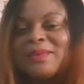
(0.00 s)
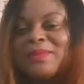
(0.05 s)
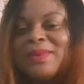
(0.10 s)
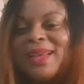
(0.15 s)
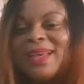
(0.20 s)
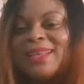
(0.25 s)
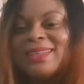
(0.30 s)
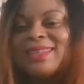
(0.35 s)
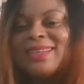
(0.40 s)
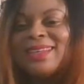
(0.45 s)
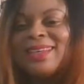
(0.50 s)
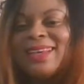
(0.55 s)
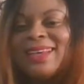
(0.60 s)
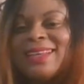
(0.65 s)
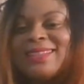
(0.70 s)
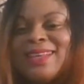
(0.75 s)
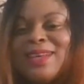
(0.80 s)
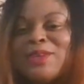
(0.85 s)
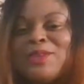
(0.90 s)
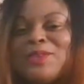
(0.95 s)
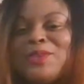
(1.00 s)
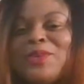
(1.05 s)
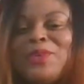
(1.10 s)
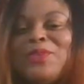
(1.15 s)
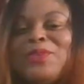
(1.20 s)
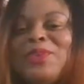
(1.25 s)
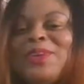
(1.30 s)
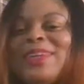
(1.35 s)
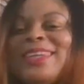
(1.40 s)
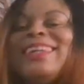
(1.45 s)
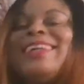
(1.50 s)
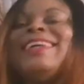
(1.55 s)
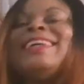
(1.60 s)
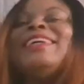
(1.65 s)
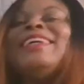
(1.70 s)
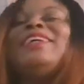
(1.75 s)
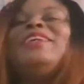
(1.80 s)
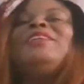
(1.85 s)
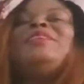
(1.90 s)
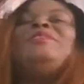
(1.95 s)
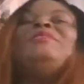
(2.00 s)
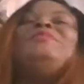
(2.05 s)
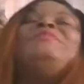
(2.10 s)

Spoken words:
let's see. It sounds so funny. But